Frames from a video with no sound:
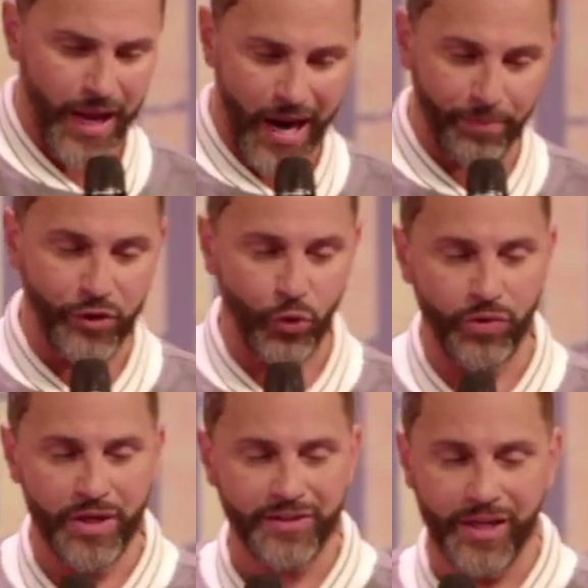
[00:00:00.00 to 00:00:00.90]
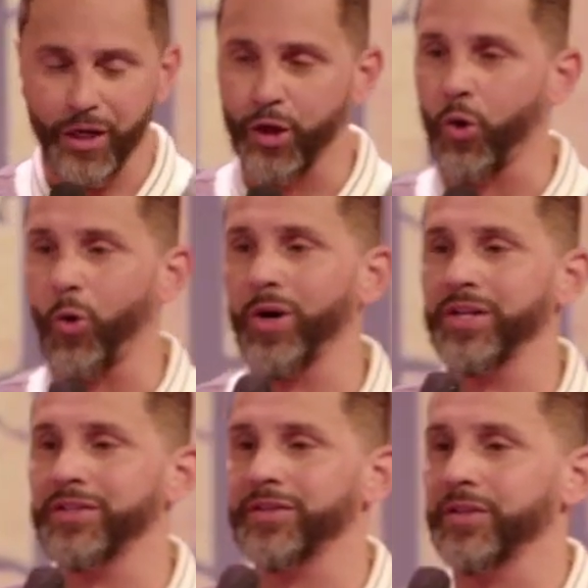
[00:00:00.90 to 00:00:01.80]
and I'm doing this in
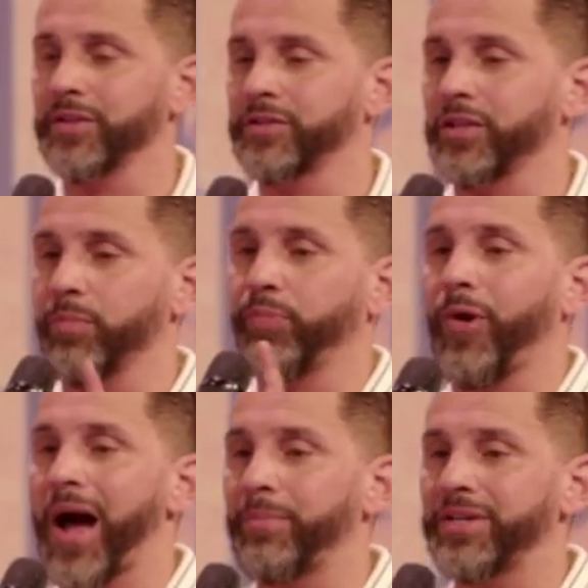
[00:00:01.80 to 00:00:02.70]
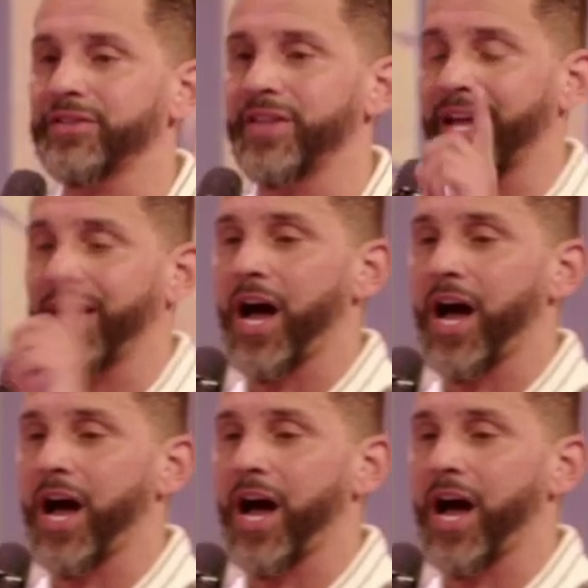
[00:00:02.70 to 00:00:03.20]
accordance to the promise that